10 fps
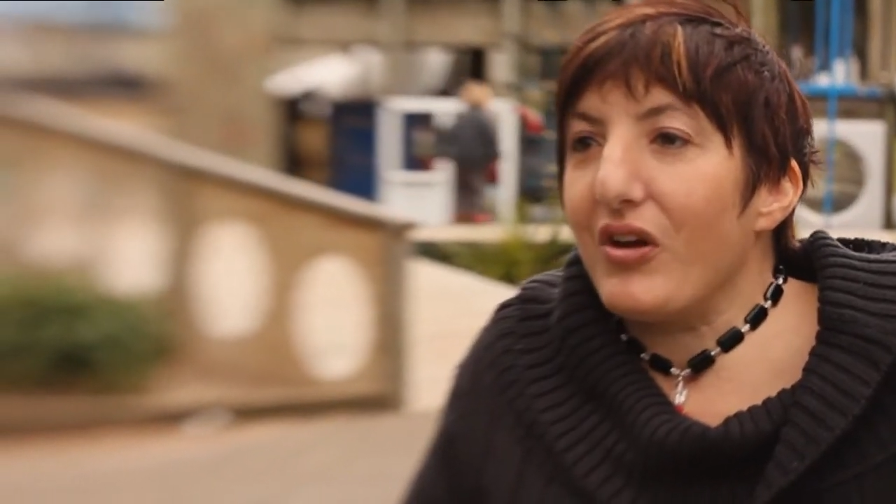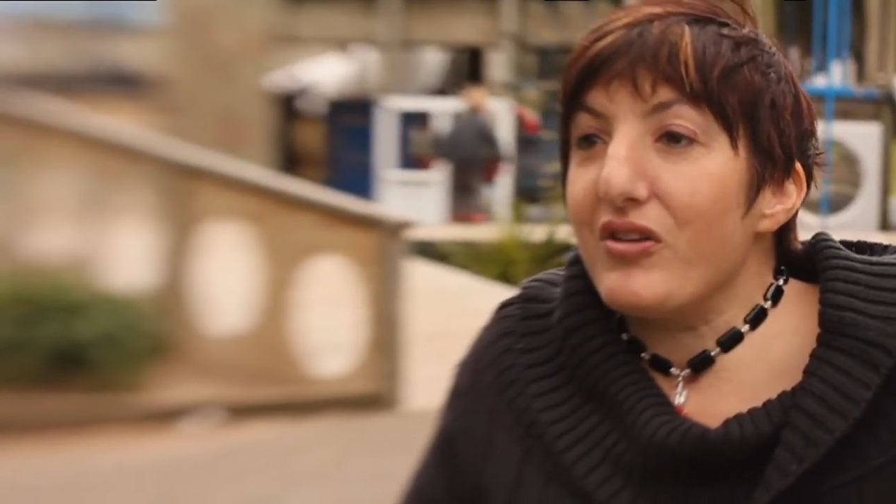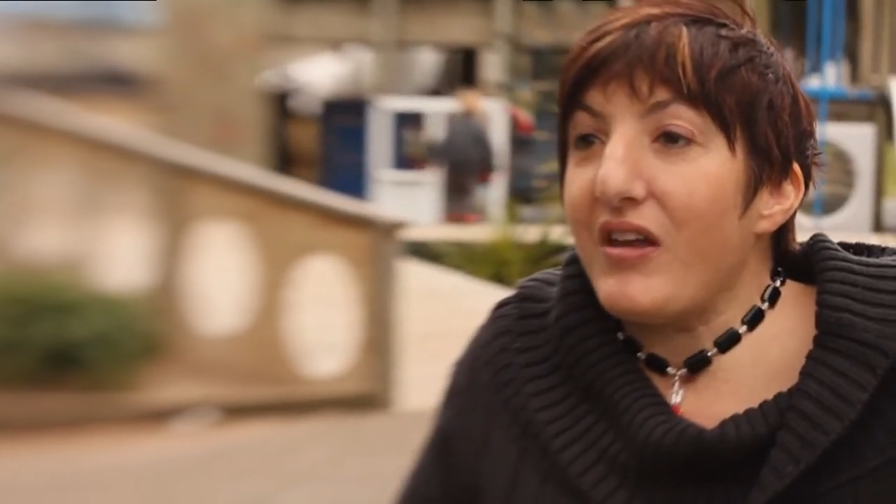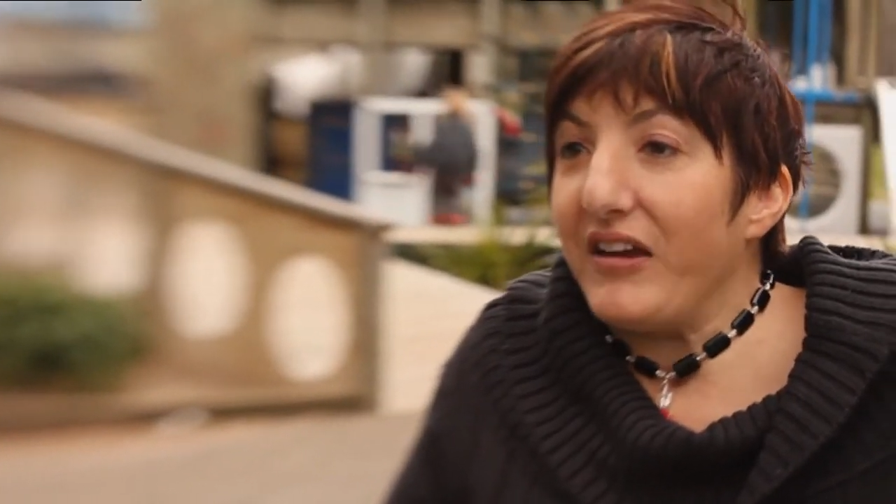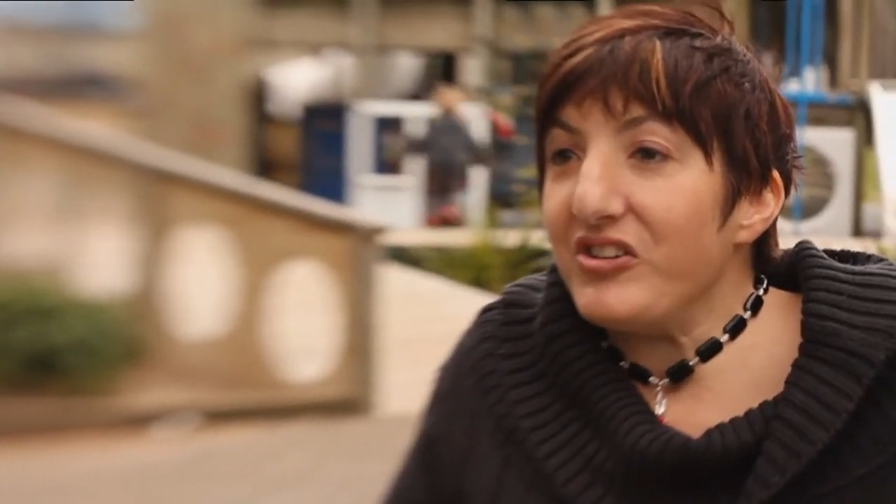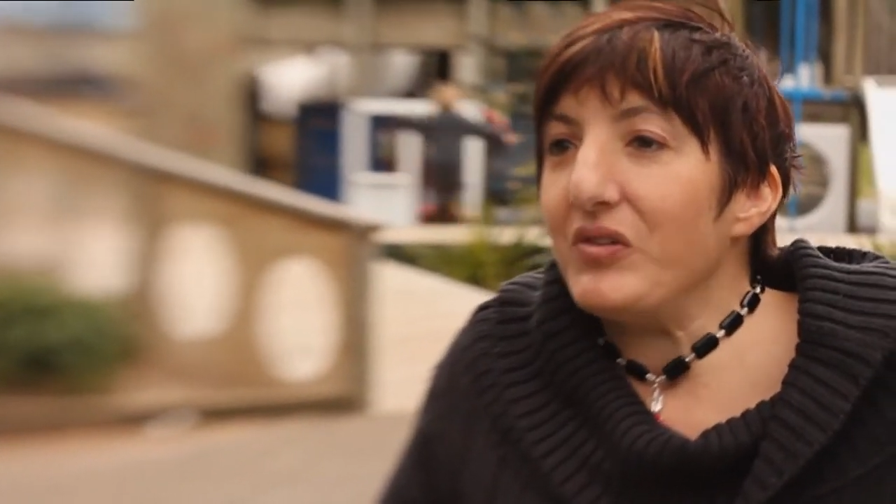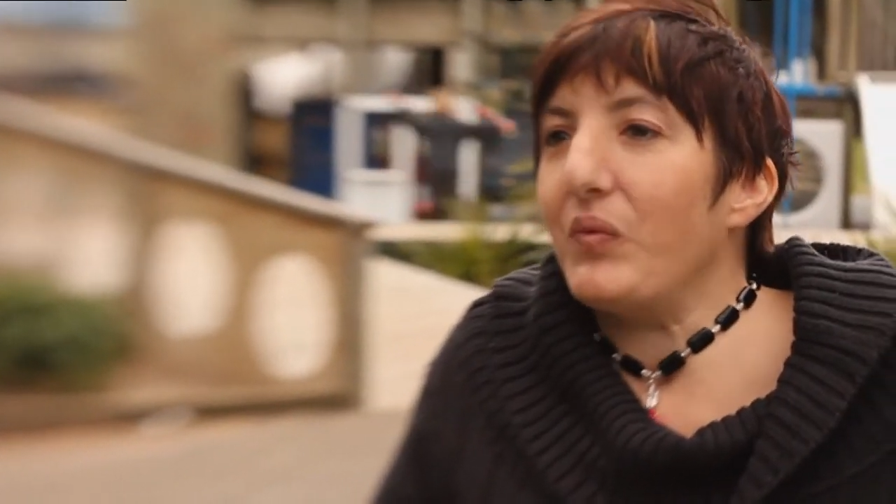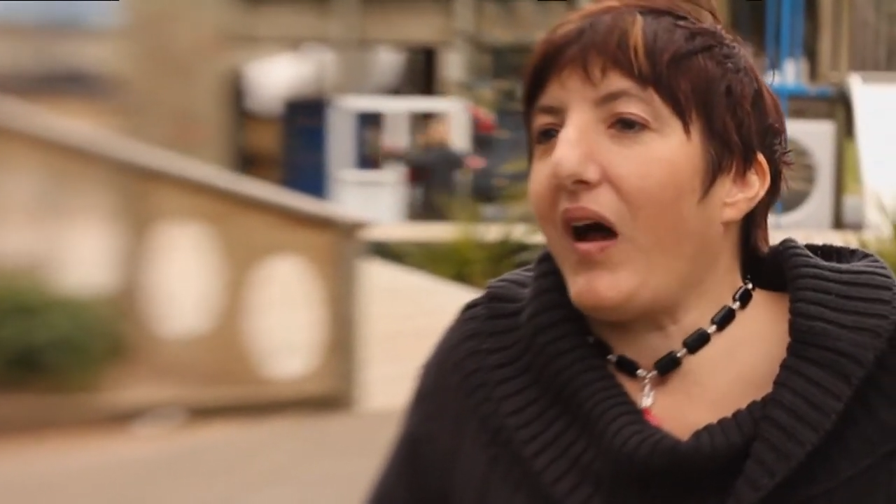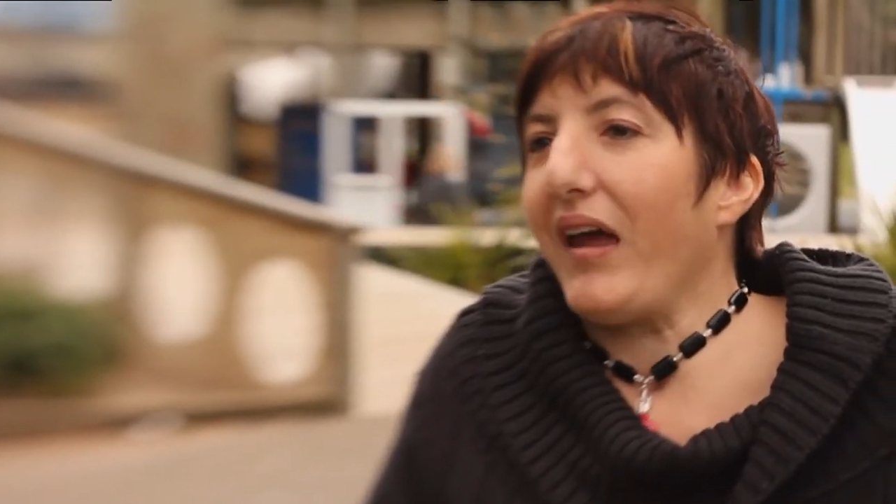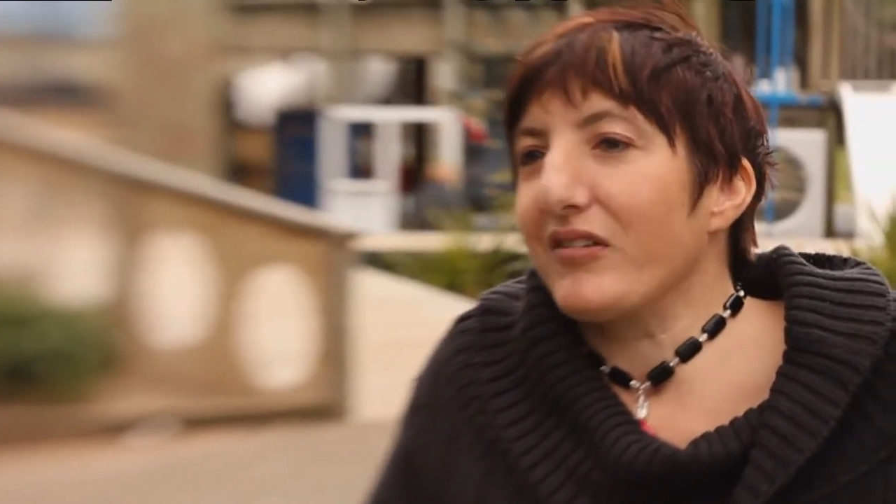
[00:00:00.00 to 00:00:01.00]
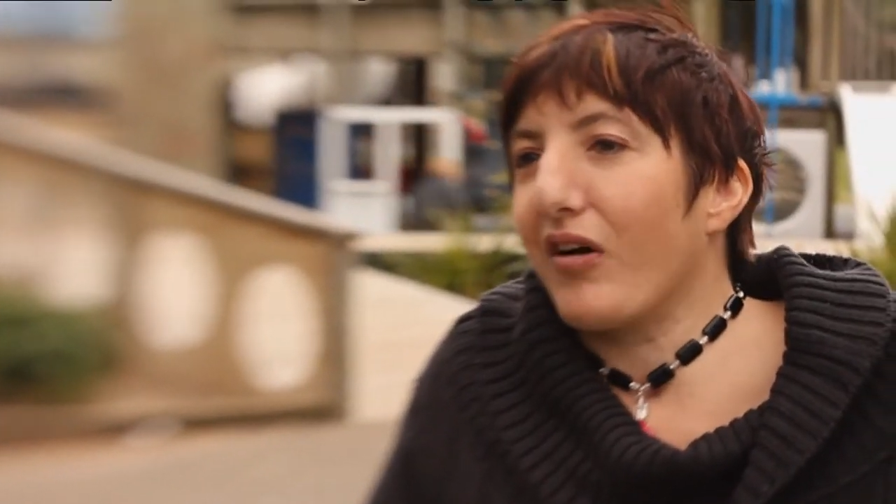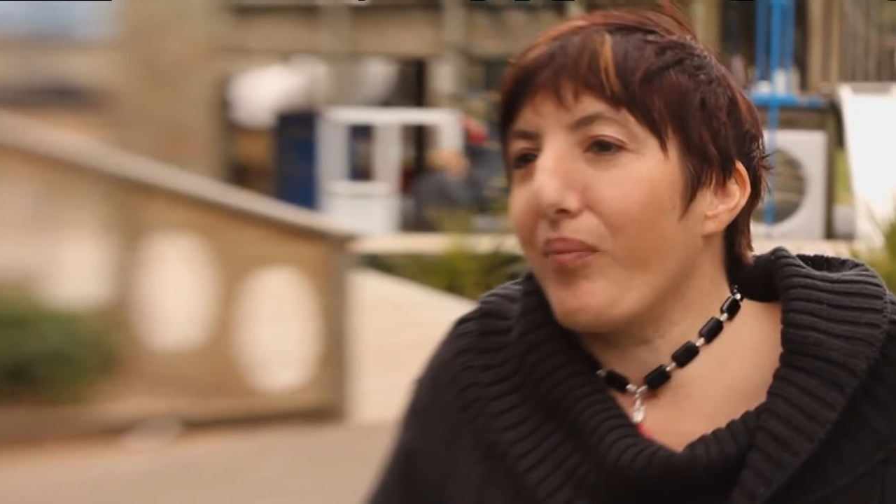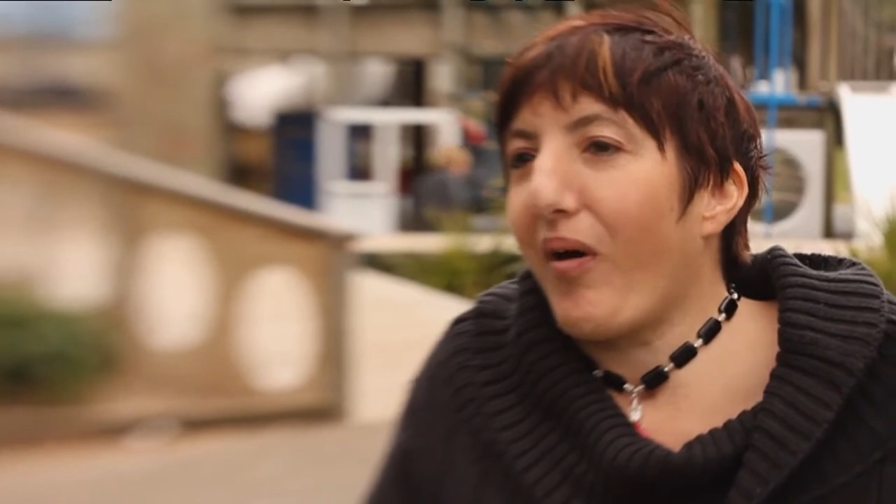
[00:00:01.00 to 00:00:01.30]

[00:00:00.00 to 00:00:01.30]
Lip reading: nationwide got